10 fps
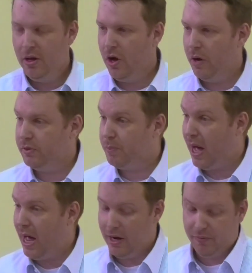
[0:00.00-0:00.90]
I was
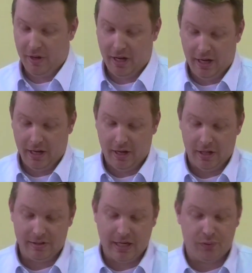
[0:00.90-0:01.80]
part of
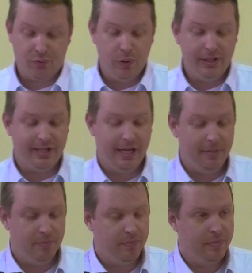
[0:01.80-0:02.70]
a touch footy
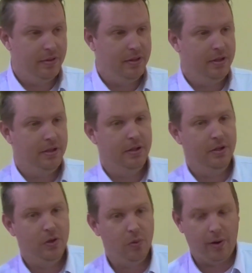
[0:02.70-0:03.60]
team
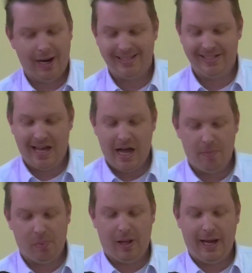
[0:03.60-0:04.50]
where our
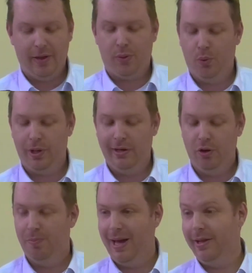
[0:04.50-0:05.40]
star player thought he
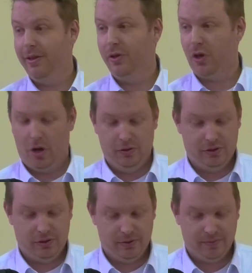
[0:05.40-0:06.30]
knew better than the
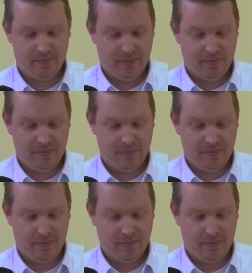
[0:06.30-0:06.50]
coach.